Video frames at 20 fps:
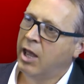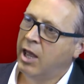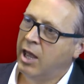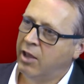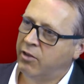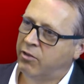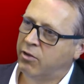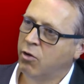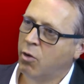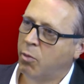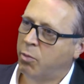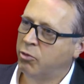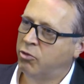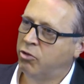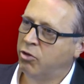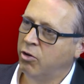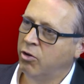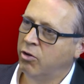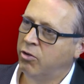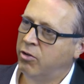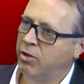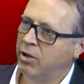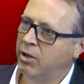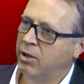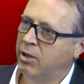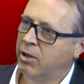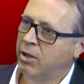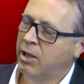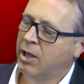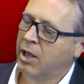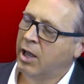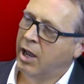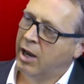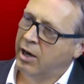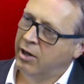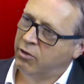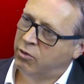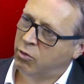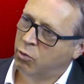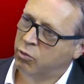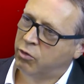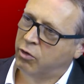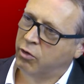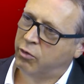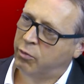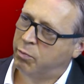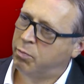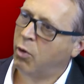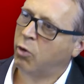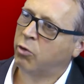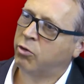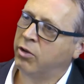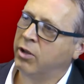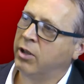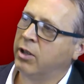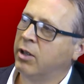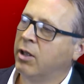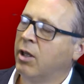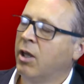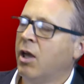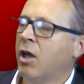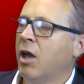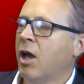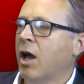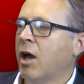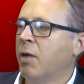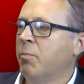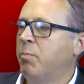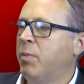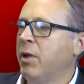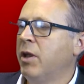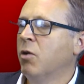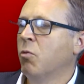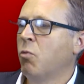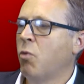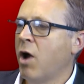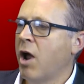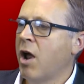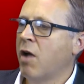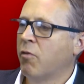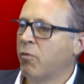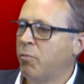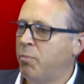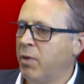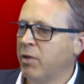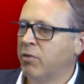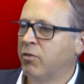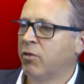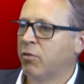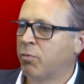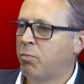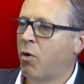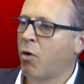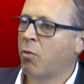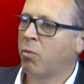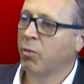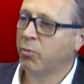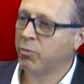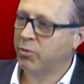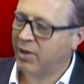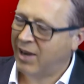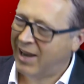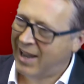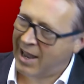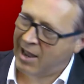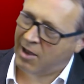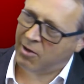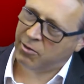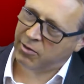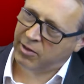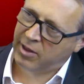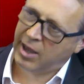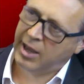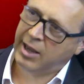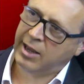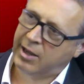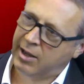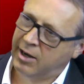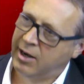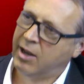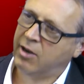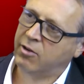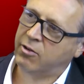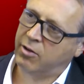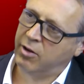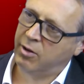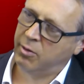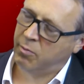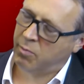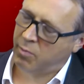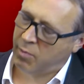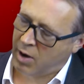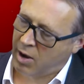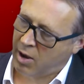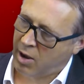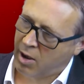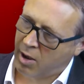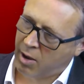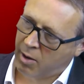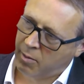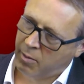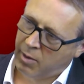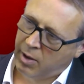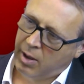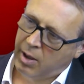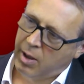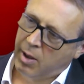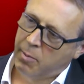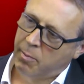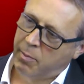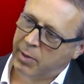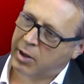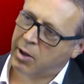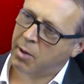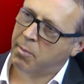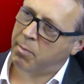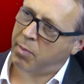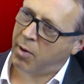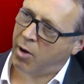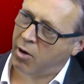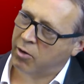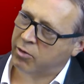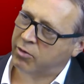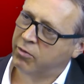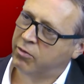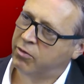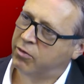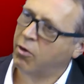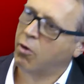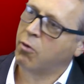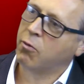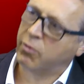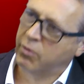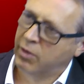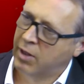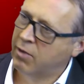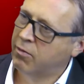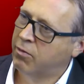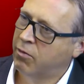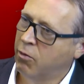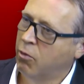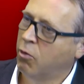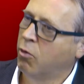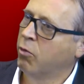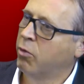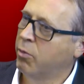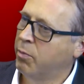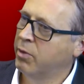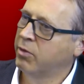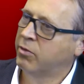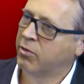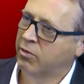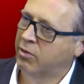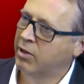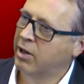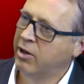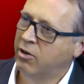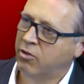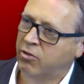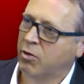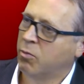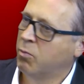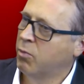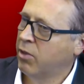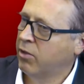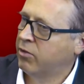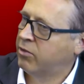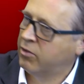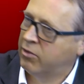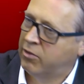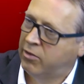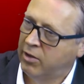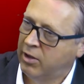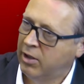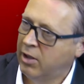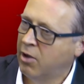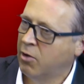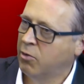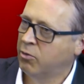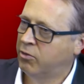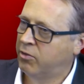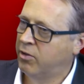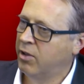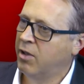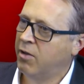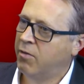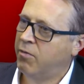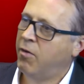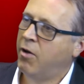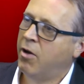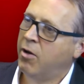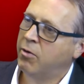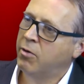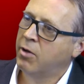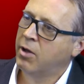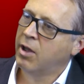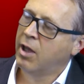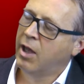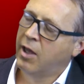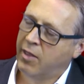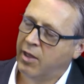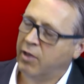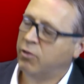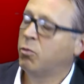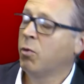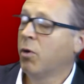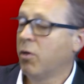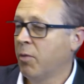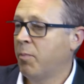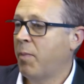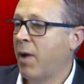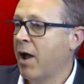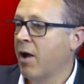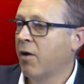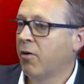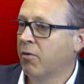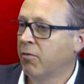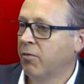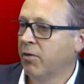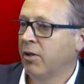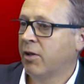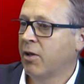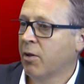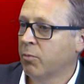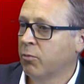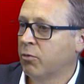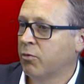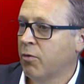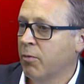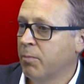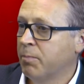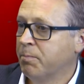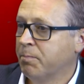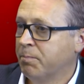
it's an opportunity. And it's also spotting and being aware of business problems and how they can actually become part of solving that for the business leadership, whether it's the CEO or CFO. And that's where the power of it comes from.